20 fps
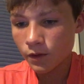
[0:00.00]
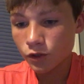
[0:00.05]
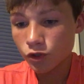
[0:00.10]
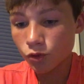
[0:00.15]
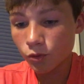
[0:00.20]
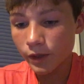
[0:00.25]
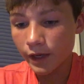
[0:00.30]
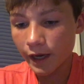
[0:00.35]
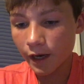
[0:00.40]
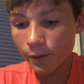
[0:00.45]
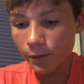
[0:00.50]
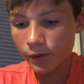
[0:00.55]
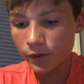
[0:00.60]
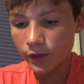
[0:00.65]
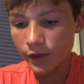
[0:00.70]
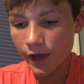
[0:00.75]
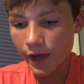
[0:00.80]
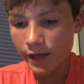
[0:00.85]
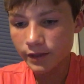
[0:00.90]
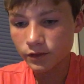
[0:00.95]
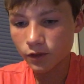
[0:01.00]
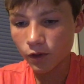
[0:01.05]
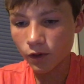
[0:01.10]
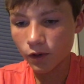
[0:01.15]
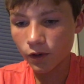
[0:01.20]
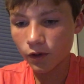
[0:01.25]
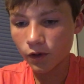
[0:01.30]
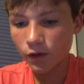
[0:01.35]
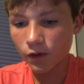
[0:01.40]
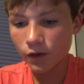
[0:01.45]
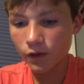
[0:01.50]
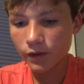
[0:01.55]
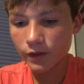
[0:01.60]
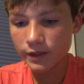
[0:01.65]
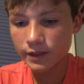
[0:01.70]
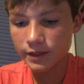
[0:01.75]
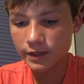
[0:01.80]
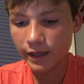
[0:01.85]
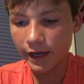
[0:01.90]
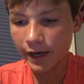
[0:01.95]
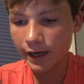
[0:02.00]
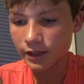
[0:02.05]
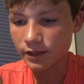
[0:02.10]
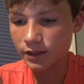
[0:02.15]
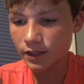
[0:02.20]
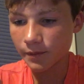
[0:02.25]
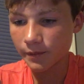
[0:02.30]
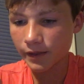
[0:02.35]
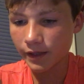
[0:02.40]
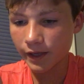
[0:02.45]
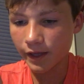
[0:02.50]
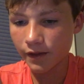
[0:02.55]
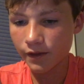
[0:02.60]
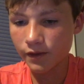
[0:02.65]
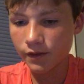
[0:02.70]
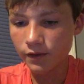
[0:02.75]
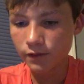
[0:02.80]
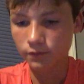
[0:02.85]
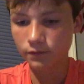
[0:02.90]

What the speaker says: Jordi Alba, yes. Oh, this is actually coming together.